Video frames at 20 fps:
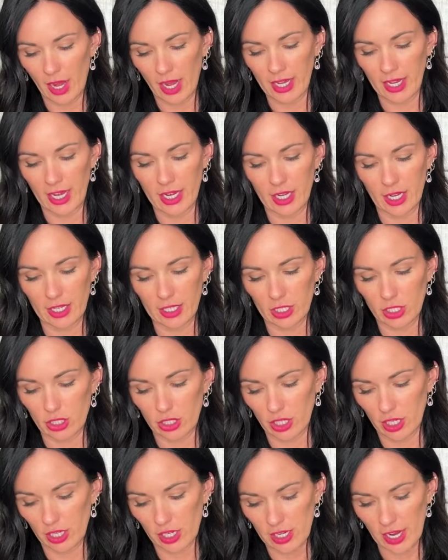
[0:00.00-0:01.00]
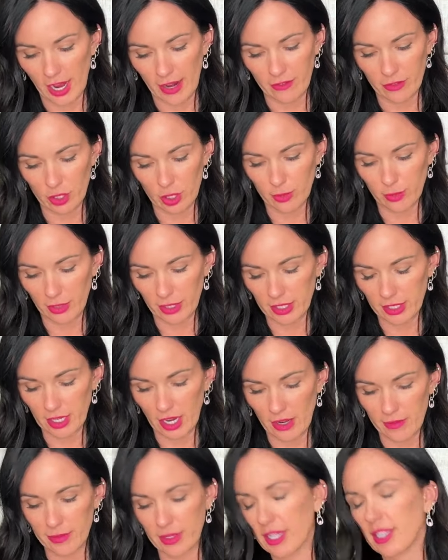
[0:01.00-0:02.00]
I kind of like to stir it in after you blend it
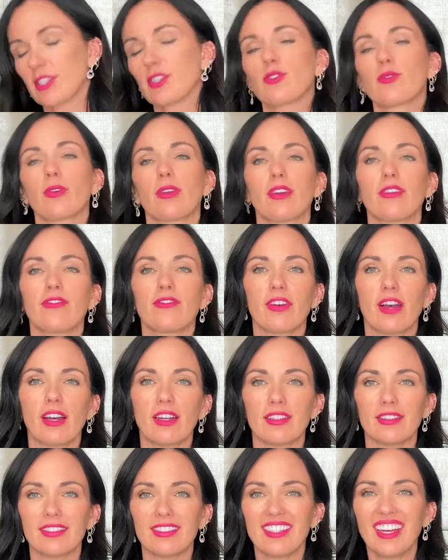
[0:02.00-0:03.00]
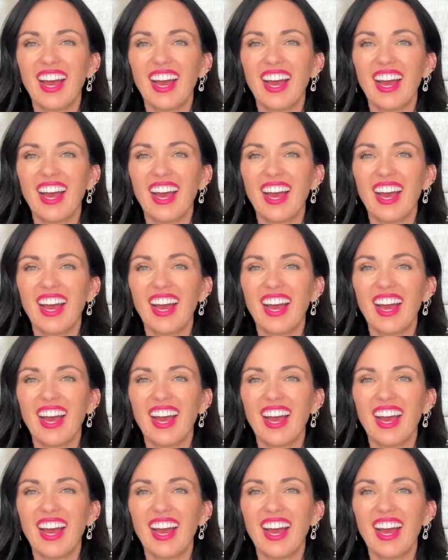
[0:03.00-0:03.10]
up because it's really fun